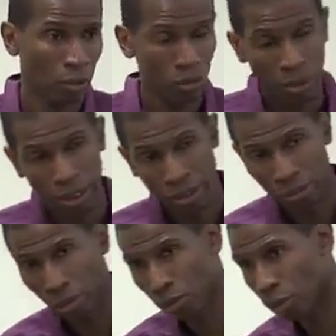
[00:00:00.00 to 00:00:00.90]
So I
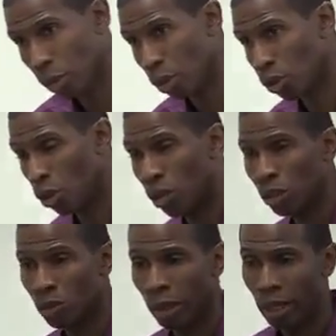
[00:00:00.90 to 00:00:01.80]
had crystal balls
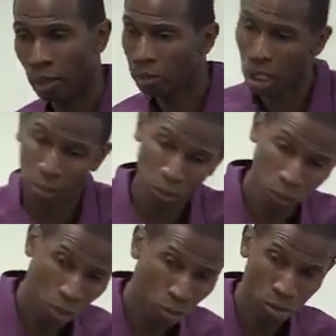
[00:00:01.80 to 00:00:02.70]
all around, table
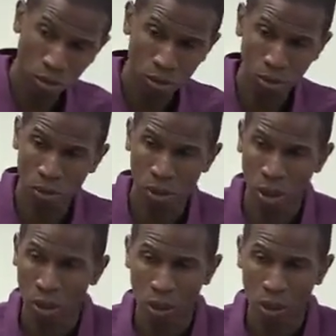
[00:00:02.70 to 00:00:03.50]
full of crystals.